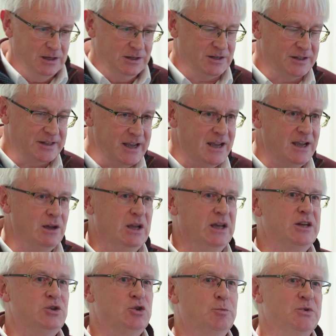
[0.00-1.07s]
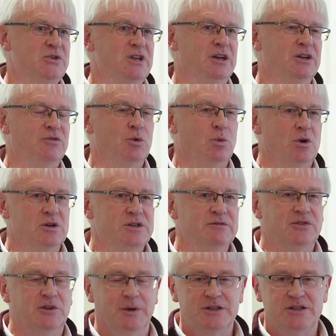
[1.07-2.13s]
Today, 82% of the world's
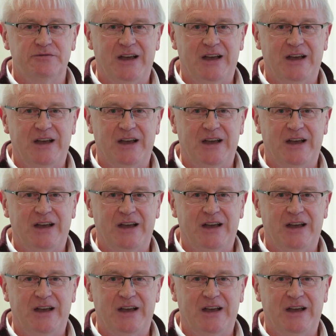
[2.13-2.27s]
influenza